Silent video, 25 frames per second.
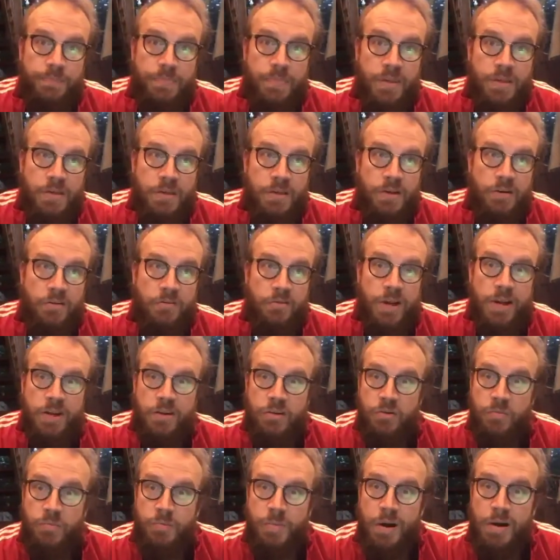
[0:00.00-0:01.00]
create a new
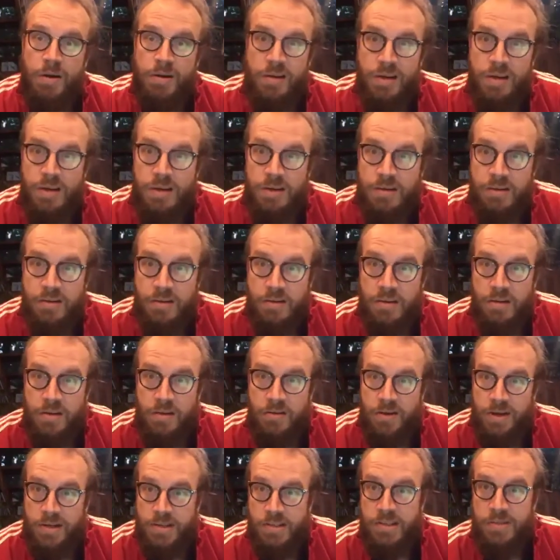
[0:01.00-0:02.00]
market that
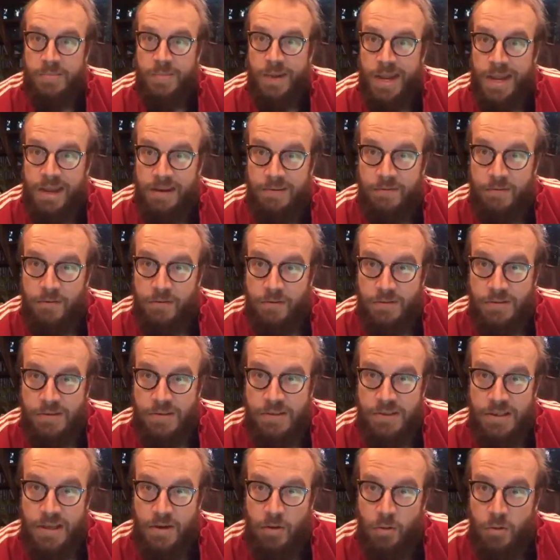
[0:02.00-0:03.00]
creates demand for
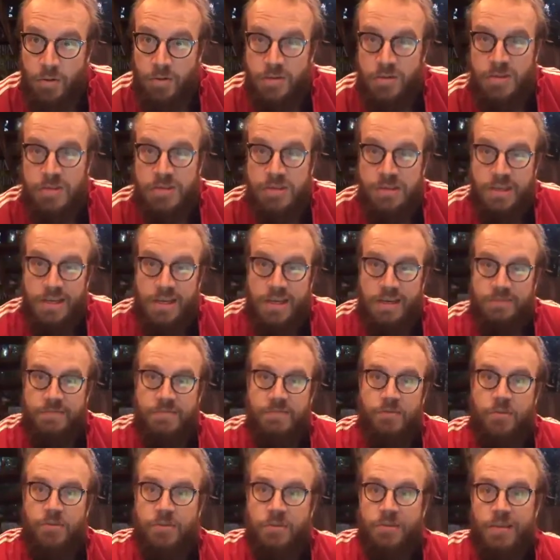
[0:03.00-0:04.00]
older slaves,
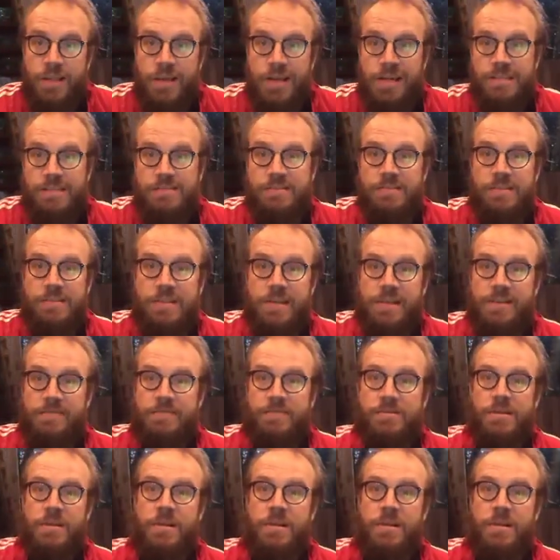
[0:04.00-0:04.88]
older lines of slaves.